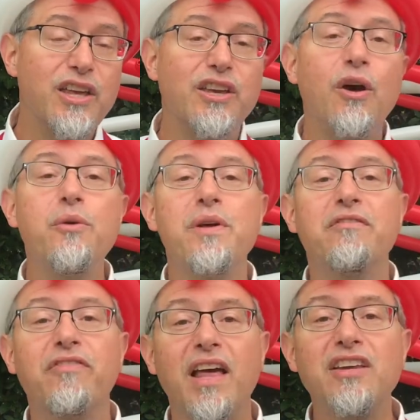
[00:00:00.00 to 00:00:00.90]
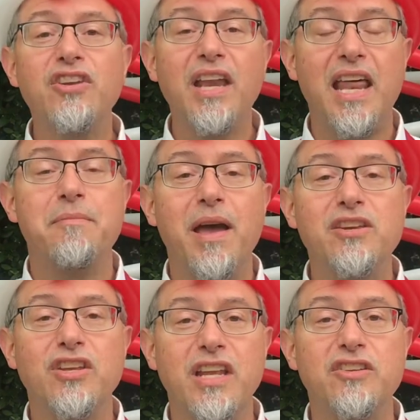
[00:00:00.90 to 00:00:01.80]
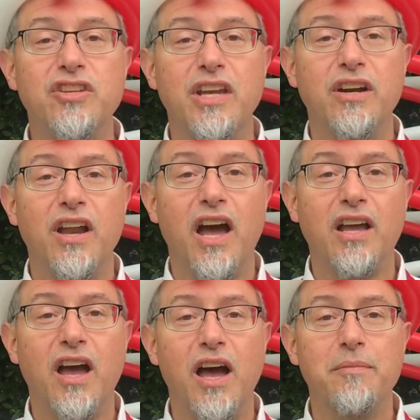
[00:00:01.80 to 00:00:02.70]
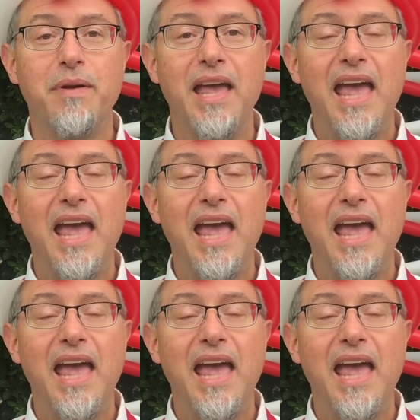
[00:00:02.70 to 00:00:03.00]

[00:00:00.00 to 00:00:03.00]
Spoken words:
go to InflationAnimationEngineer.com